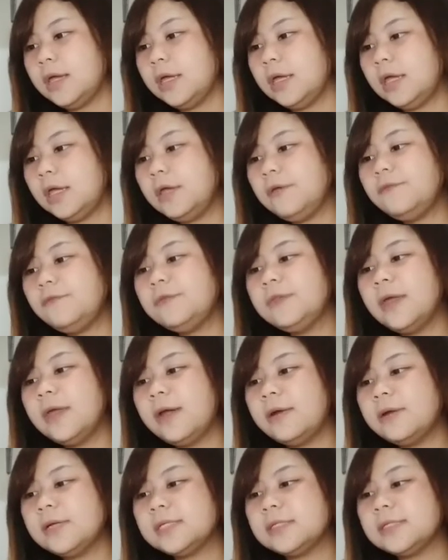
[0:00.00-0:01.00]
If
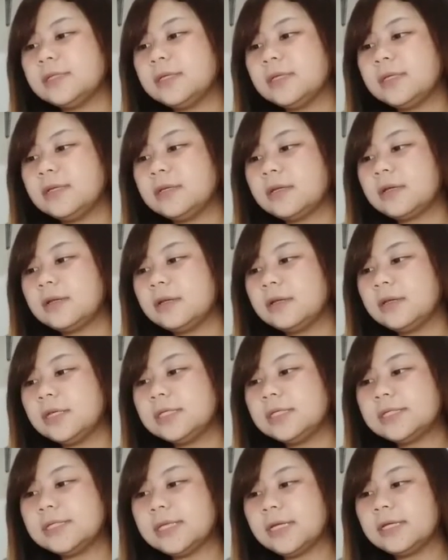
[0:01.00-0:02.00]
there
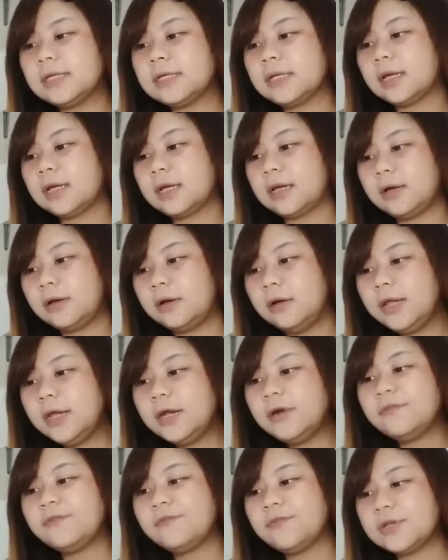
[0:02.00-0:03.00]
isn't
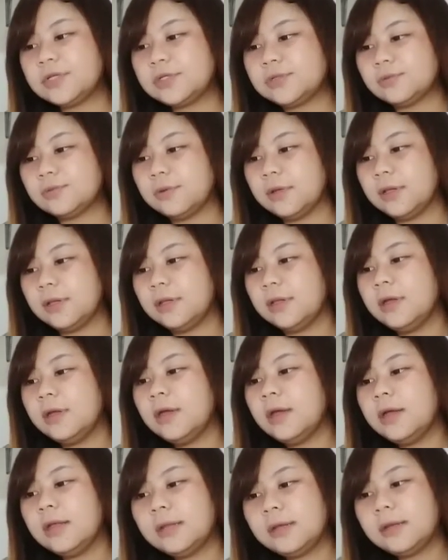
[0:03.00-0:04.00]
clear visual
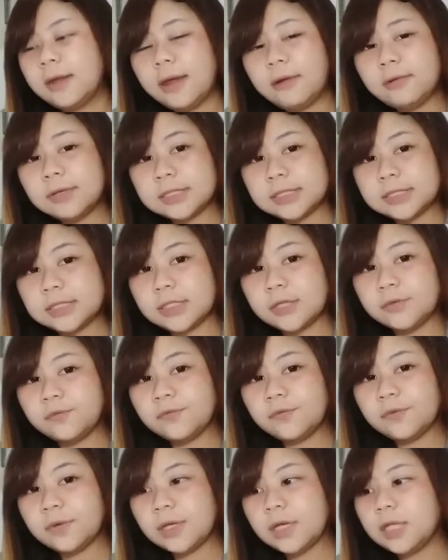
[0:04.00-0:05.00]
narrative,
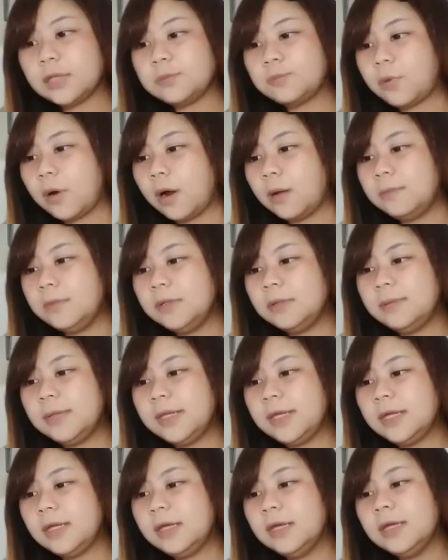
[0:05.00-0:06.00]
it
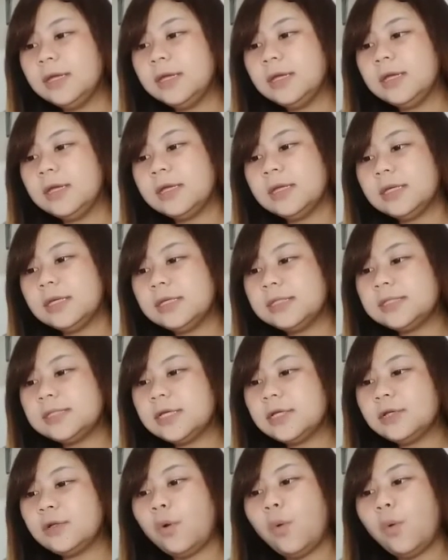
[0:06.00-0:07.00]
probably
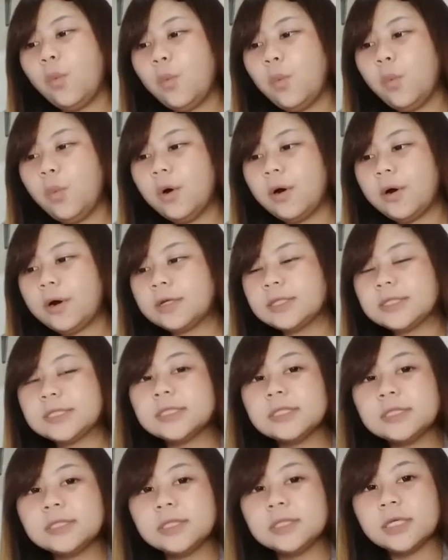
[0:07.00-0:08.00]
isn't worth
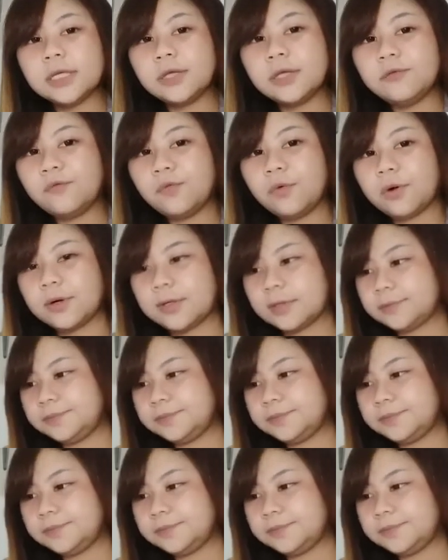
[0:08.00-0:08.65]
the effort.